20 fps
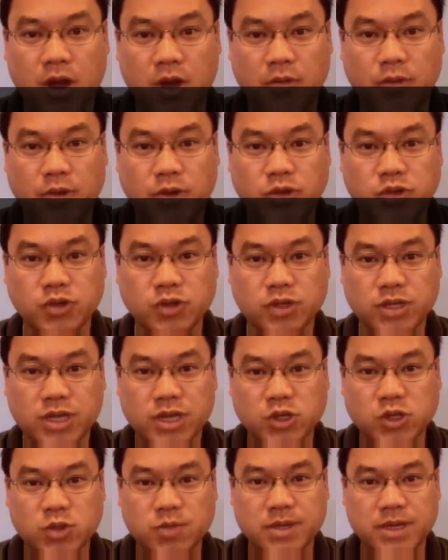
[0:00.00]
our rehearsal
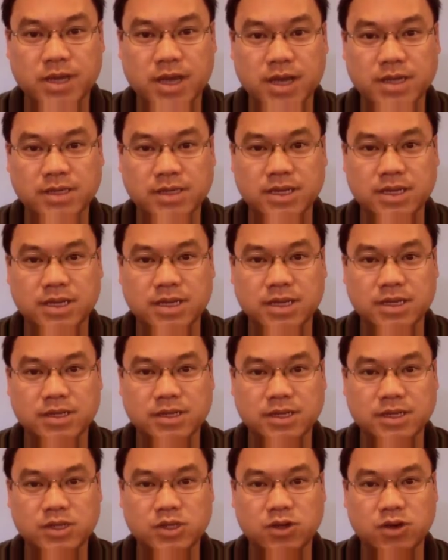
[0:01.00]
schedule, because it is
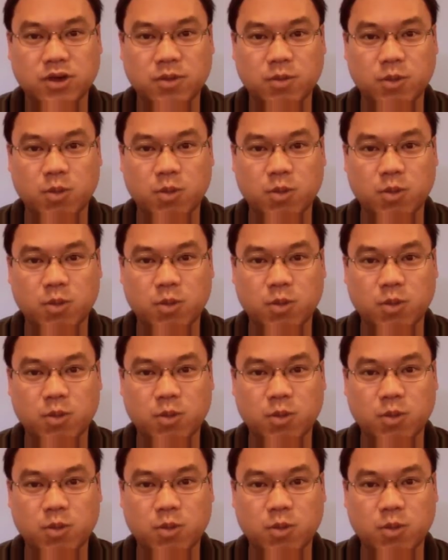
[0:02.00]
Easter and